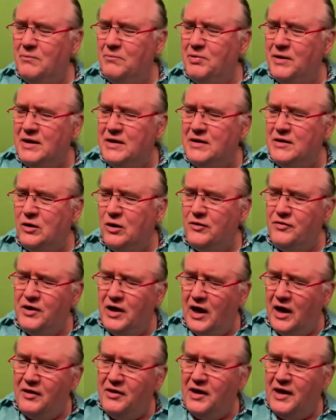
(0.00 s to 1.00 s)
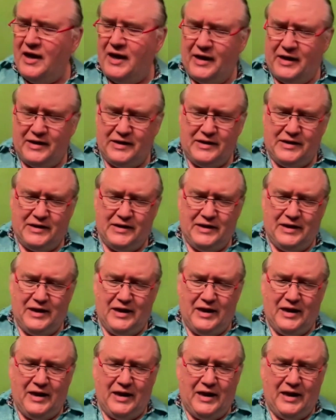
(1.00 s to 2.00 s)
But on the other hand,
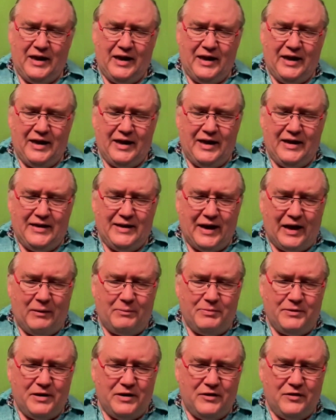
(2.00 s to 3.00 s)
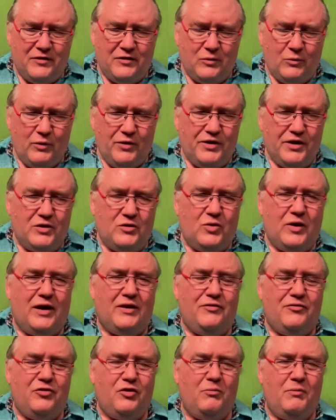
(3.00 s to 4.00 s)
it helped us with a
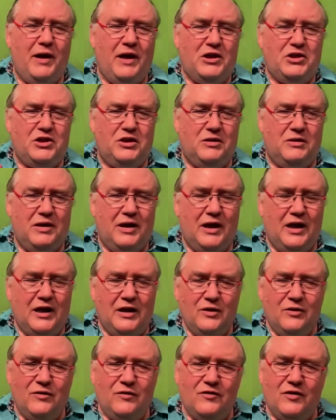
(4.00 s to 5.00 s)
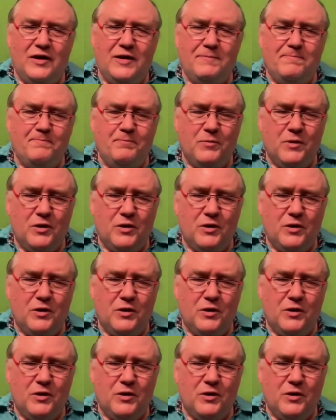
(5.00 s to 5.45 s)
transformation. You see,